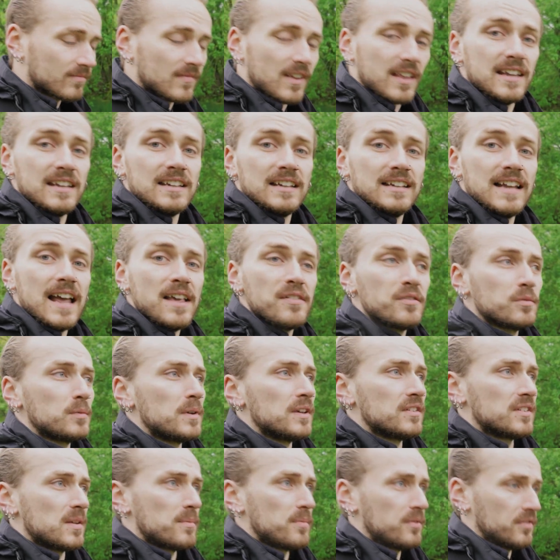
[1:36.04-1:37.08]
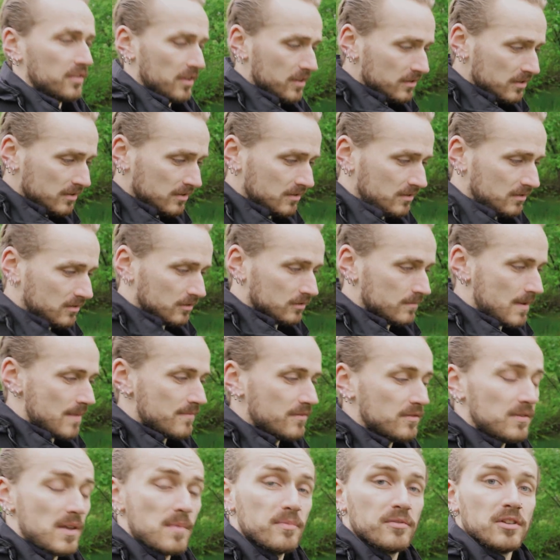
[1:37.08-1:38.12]
in last week's episode, or
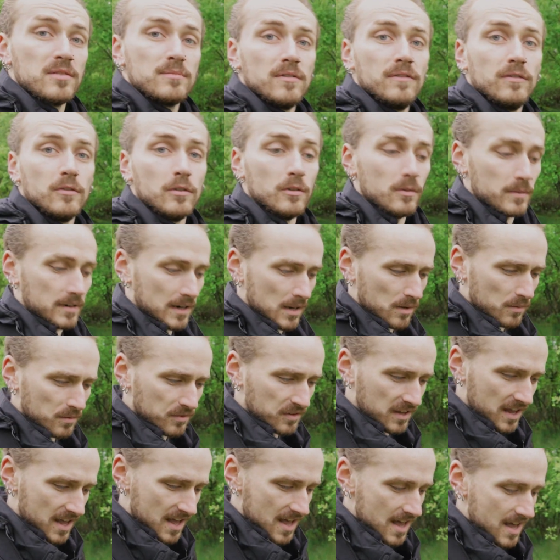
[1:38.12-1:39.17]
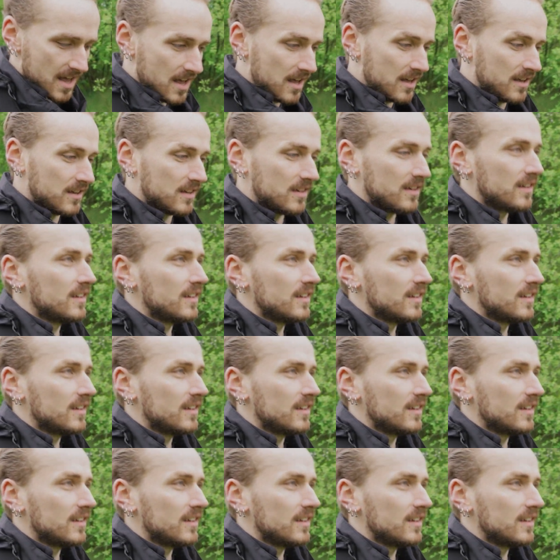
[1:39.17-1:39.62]
maybe the episode before, when I was I